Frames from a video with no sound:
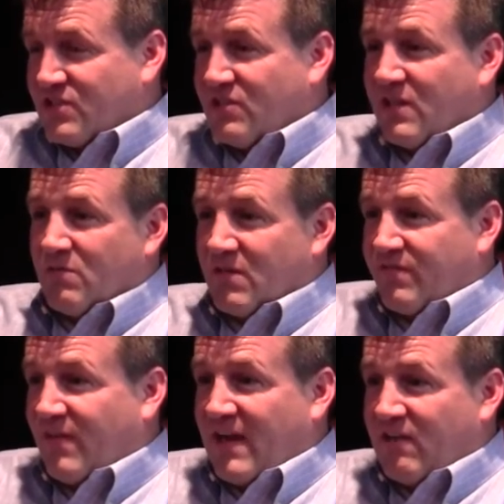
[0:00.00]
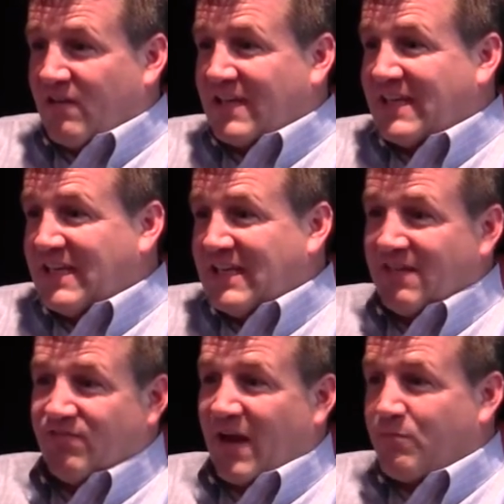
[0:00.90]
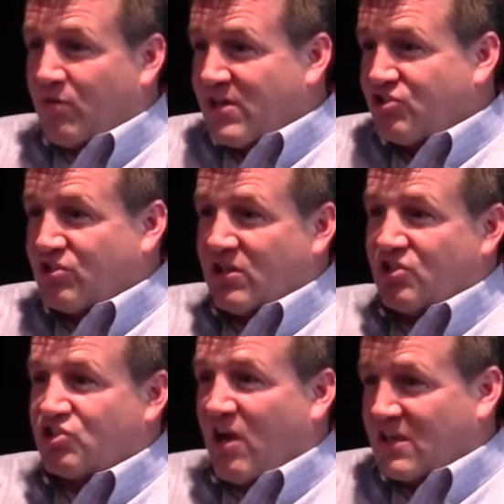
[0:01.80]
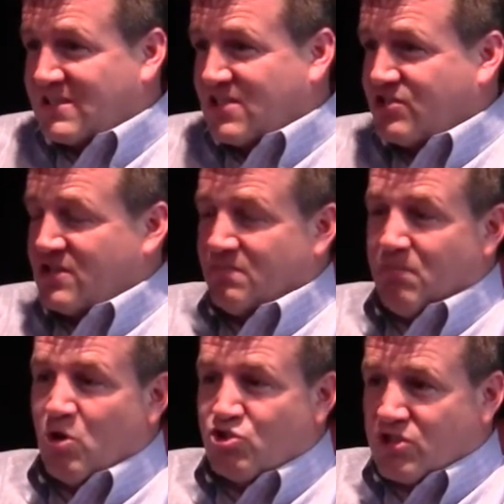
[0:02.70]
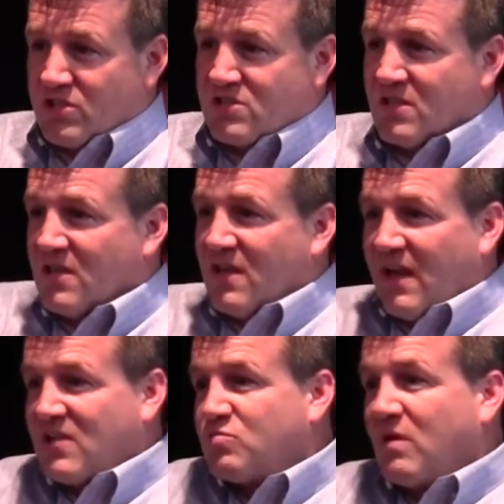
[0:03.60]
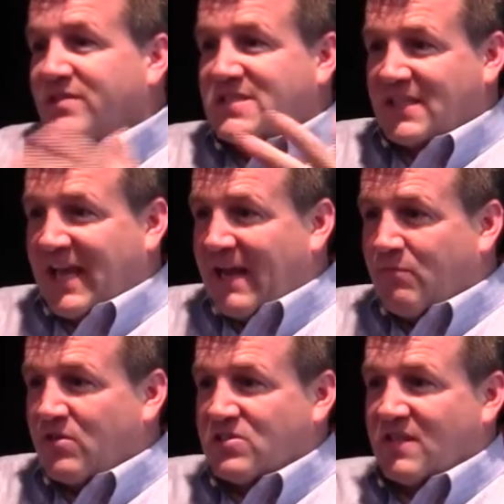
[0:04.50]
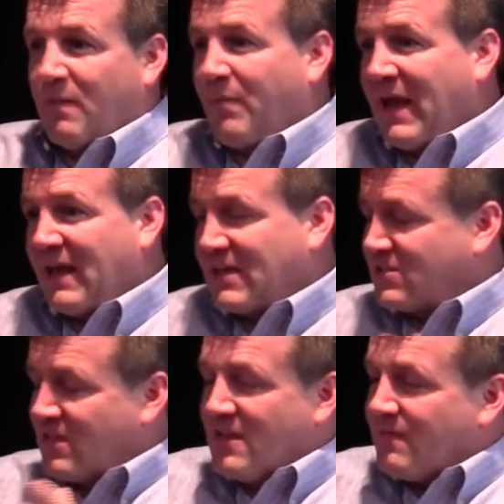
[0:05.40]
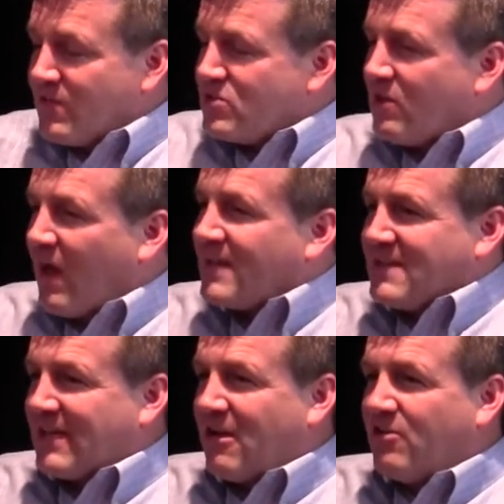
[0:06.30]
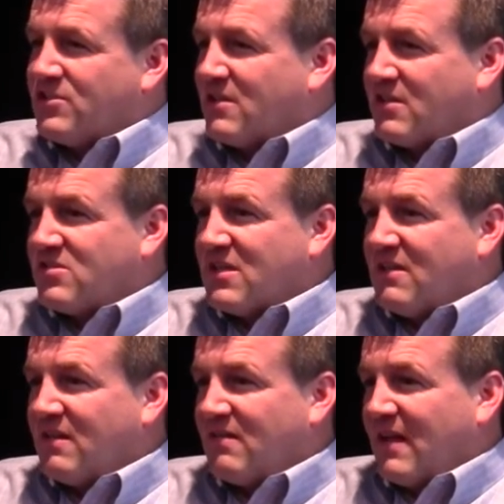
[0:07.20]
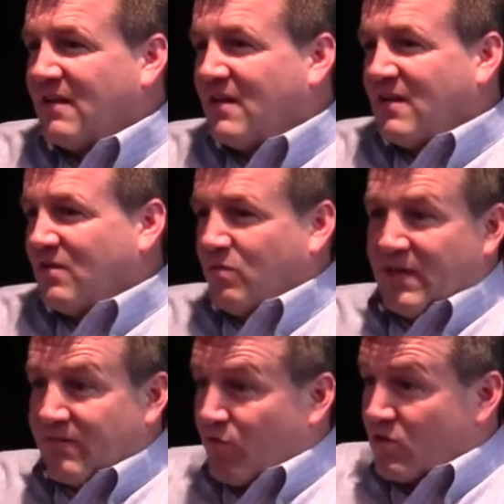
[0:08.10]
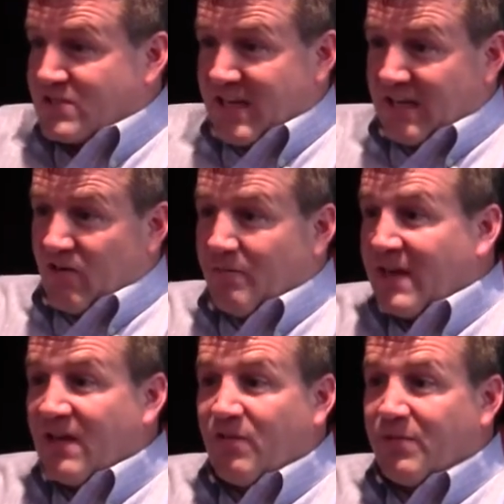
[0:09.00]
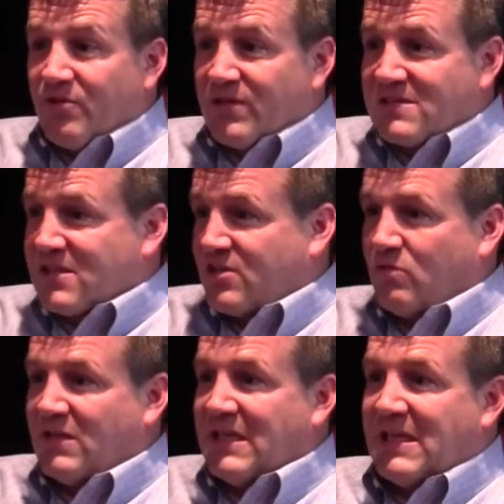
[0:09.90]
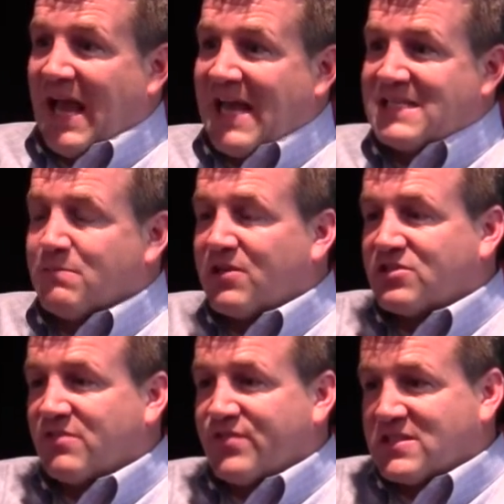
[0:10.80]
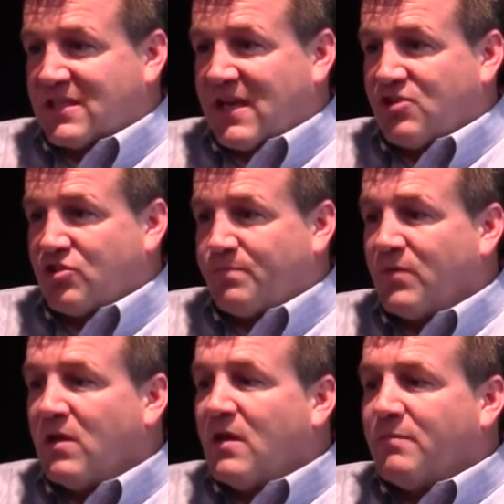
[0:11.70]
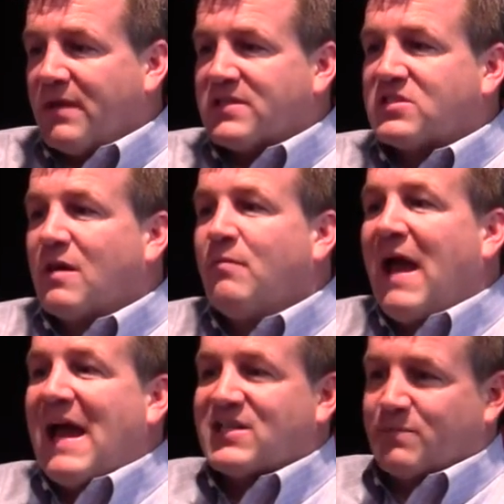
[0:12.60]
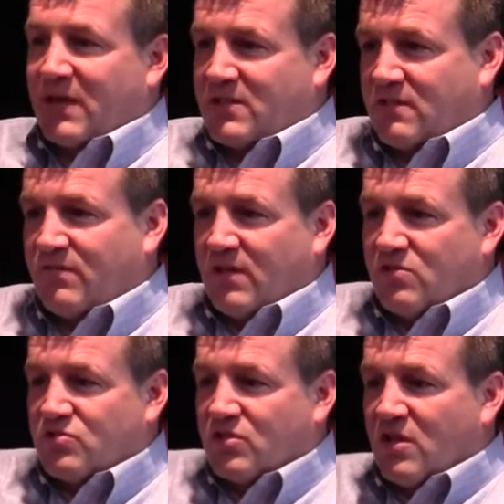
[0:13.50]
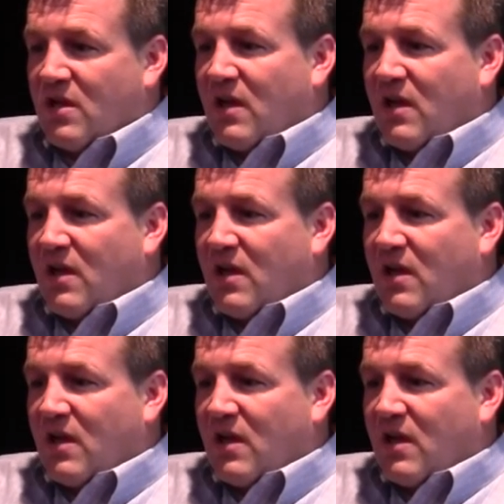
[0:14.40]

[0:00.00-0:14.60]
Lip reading: so you're dealing with fire and heat and vibration and shock sensing, motions, as well as the cameras and the panics, there's a lot of technology that goes in there that we of course take care of many other buildings that don't need as much sophistication, but some aspect of those.